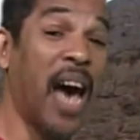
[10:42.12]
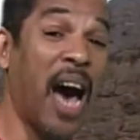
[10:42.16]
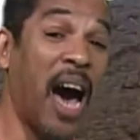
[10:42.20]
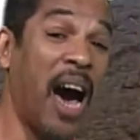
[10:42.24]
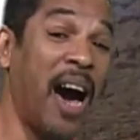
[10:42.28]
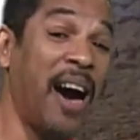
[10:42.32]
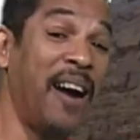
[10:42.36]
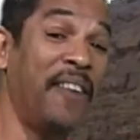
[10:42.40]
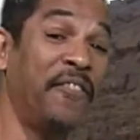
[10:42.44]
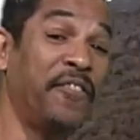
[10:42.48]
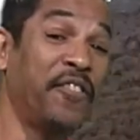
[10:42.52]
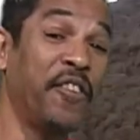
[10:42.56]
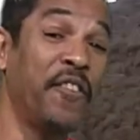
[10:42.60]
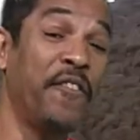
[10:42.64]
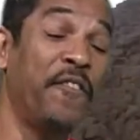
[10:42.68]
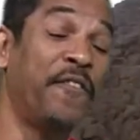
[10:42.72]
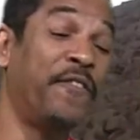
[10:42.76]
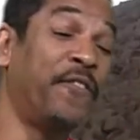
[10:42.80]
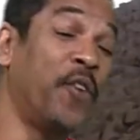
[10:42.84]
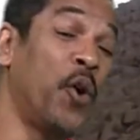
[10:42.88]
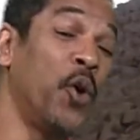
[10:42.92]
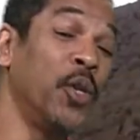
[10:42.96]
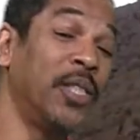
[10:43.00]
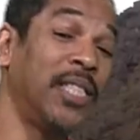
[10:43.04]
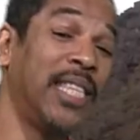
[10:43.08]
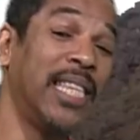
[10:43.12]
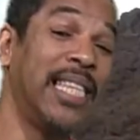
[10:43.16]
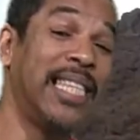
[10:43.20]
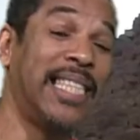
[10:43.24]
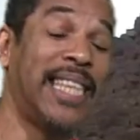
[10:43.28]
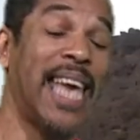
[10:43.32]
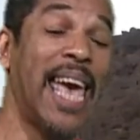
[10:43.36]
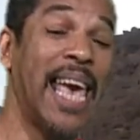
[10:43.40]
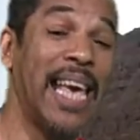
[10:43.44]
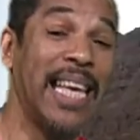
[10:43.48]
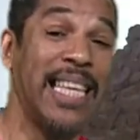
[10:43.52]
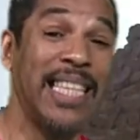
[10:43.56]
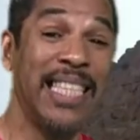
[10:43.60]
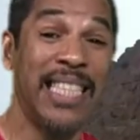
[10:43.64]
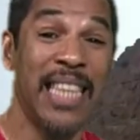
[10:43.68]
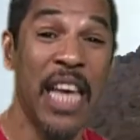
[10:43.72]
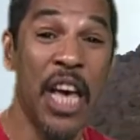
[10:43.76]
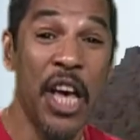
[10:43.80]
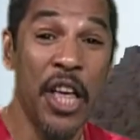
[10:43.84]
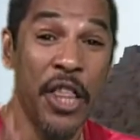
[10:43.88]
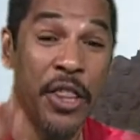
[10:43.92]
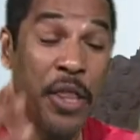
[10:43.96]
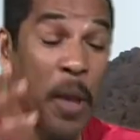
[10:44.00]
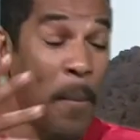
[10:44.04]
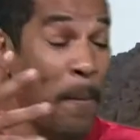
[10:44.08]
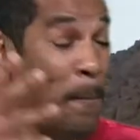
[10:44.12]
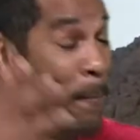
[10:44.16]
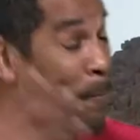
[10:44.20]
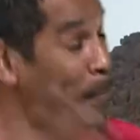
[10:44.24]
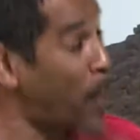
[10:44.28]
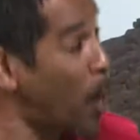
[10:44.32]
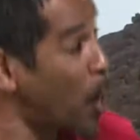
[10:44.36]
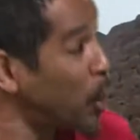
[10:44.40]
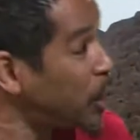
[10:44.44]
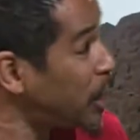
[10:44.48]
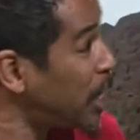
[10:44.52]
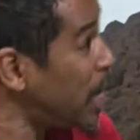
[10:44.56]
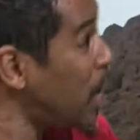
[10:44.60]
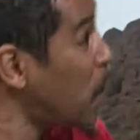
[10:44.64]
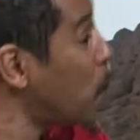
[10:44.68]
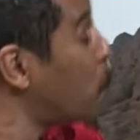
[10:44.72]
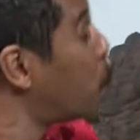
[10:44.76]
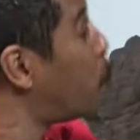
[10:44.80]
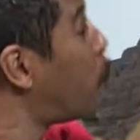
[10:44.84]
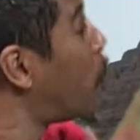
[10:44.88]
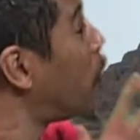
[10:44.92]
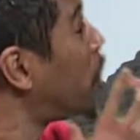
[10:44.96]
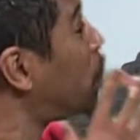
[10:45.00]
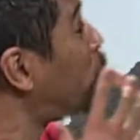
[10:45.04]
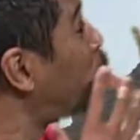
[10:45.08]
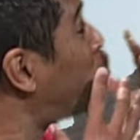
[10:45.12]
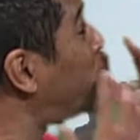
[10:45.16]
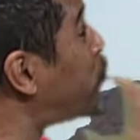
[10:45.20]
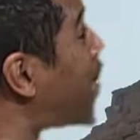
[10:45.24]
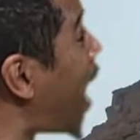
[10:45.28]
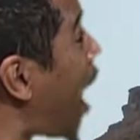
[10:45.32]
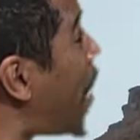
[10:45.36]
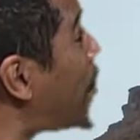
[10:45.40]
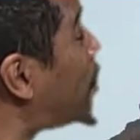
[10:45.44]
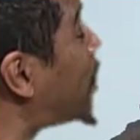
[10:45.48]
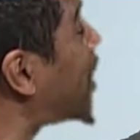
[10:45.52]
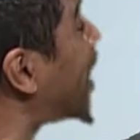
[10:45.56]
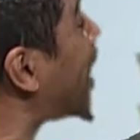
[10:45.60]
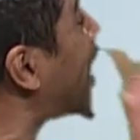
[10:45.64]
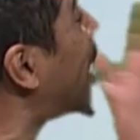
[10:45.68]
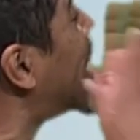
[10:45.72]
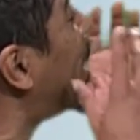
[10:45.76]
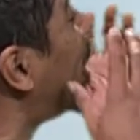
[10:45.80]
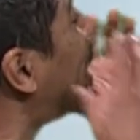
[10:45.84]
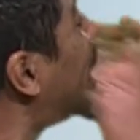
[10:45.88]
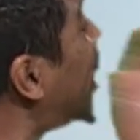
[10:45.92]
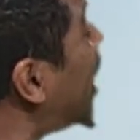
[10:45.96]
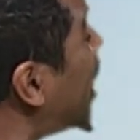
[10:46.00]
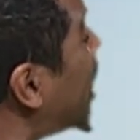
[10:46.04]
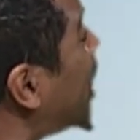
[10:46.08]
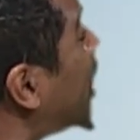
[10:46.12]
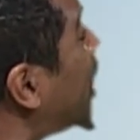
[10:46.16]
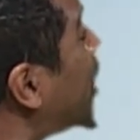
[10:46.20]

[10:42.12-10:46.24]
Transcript: after 40 days, the body was wrapped in linen